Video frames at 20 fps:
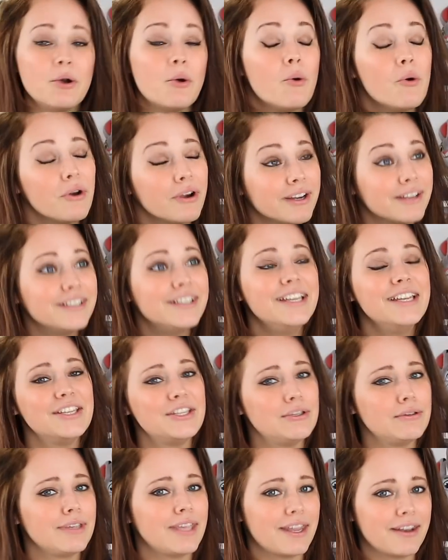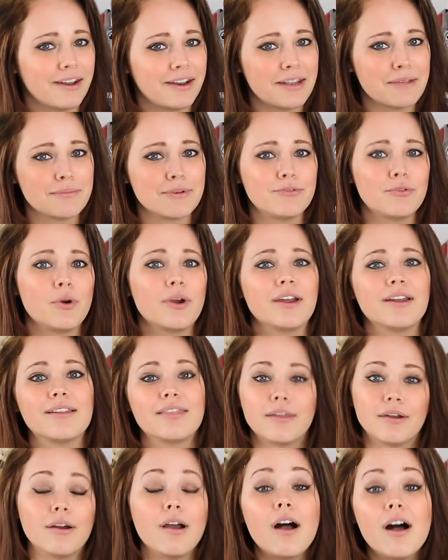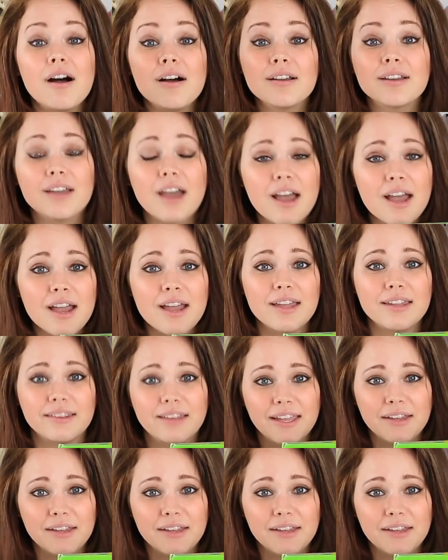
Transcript: Or you can get on it before they're all gone,